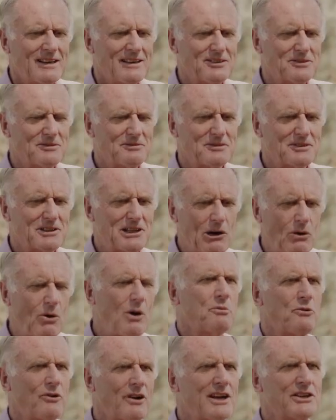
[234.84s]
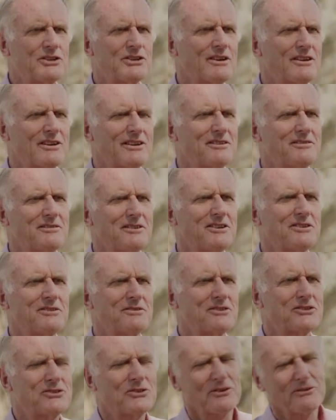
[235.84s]
uh, cooperation and,
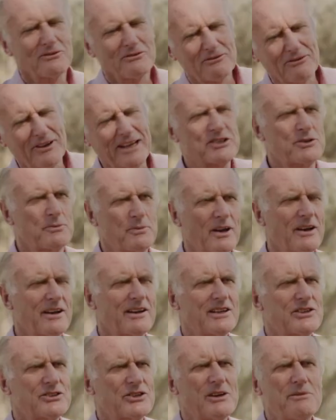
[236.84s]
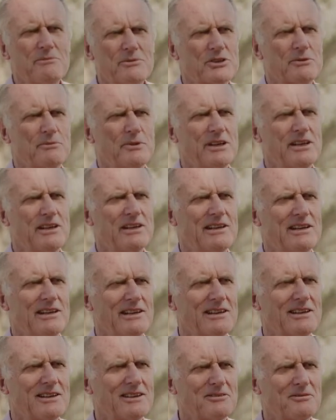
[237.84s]
and sort of flexibility seems to be
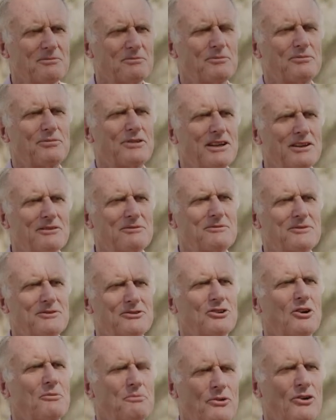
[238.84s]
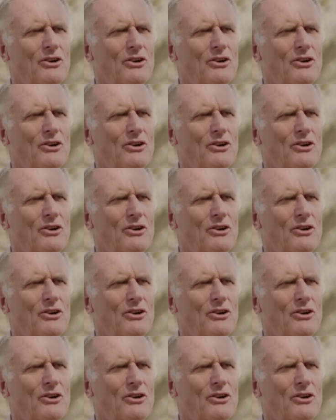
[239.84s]
pretty top